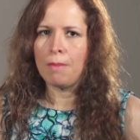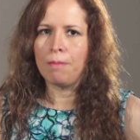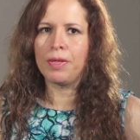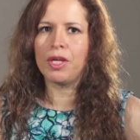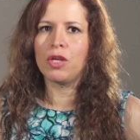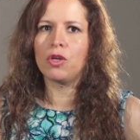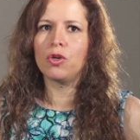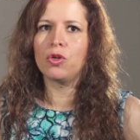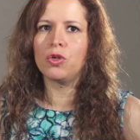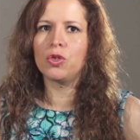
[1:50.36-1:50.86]

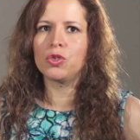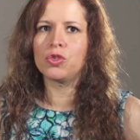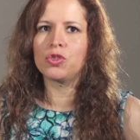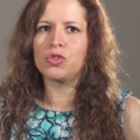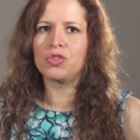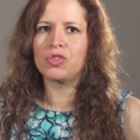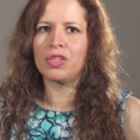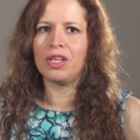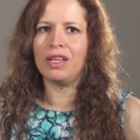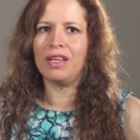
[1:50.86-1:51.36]

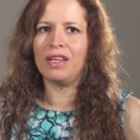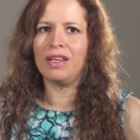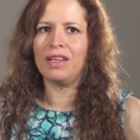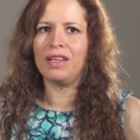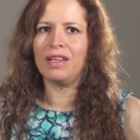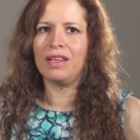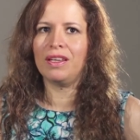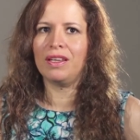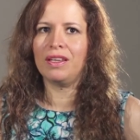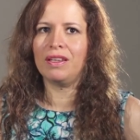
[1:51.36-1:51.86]
Because
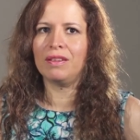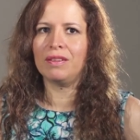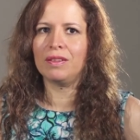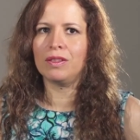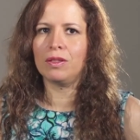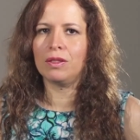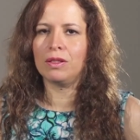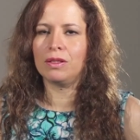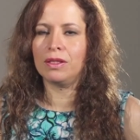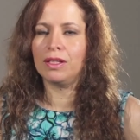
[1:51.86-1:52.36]

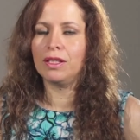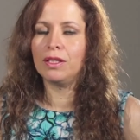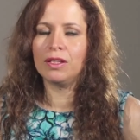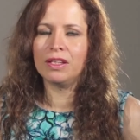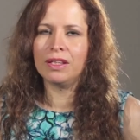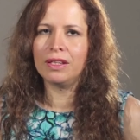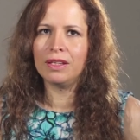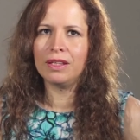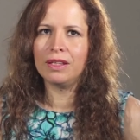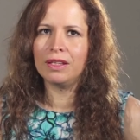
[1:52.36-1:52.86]
uh, it,
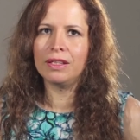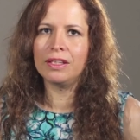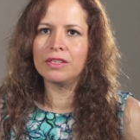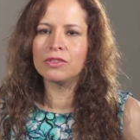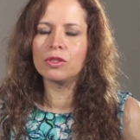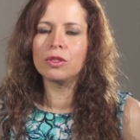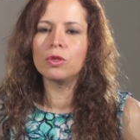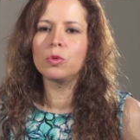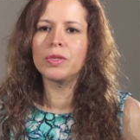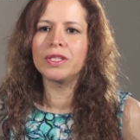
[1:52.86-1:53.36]
it
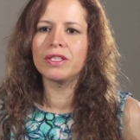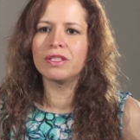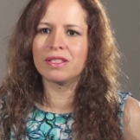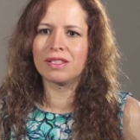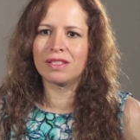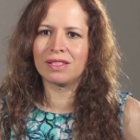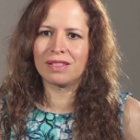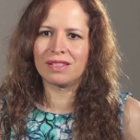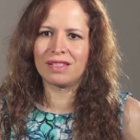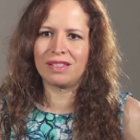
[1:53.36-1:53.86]
is
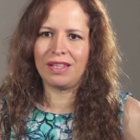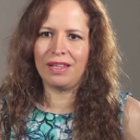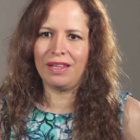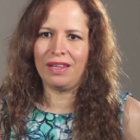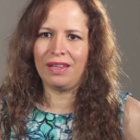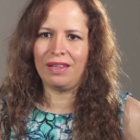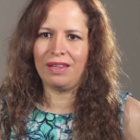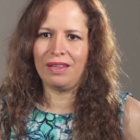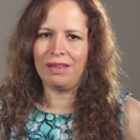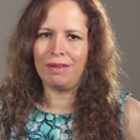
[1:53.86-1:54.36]
always
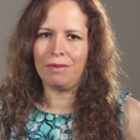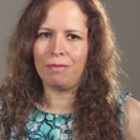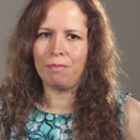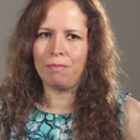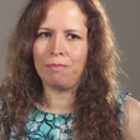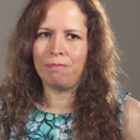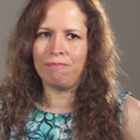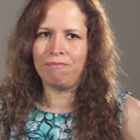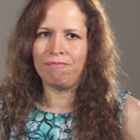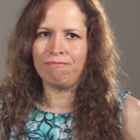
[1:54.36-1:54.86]
uh,
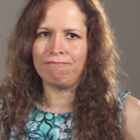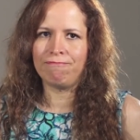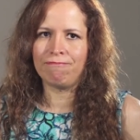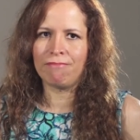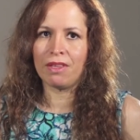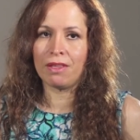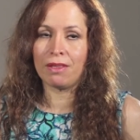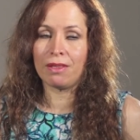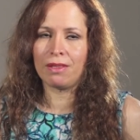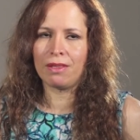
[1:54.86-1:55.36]

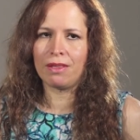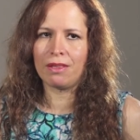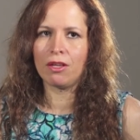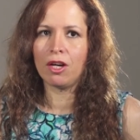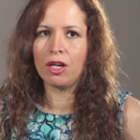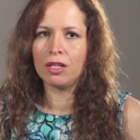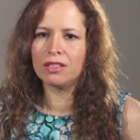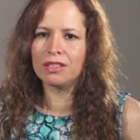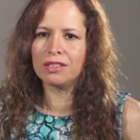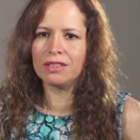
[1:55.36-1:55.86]
mm,
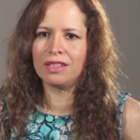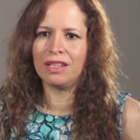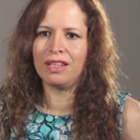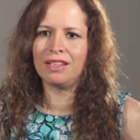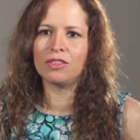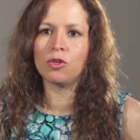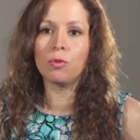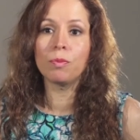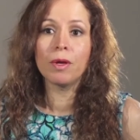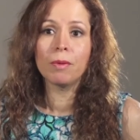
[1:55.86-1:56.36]
thought
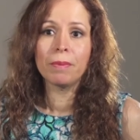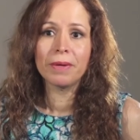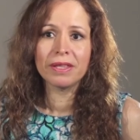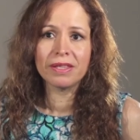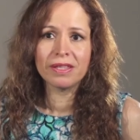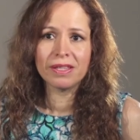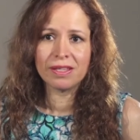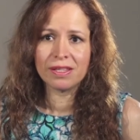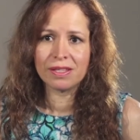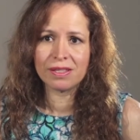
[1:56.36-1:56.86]
that
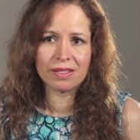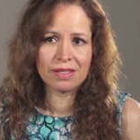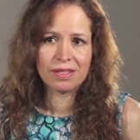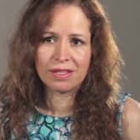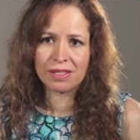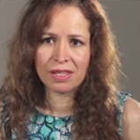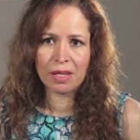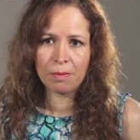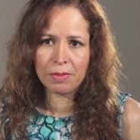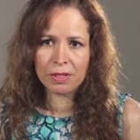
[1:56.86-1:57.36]
homeopathy is
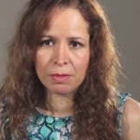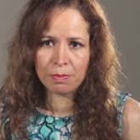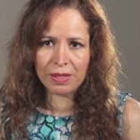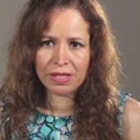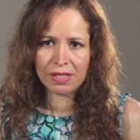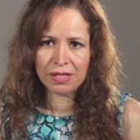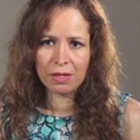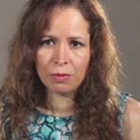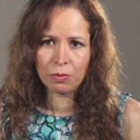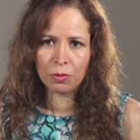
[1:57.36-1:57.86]
the same as
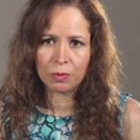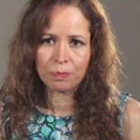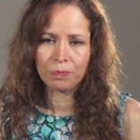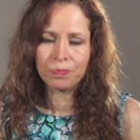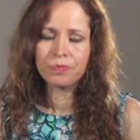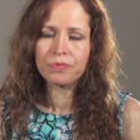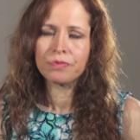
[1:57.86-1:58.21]
placebo.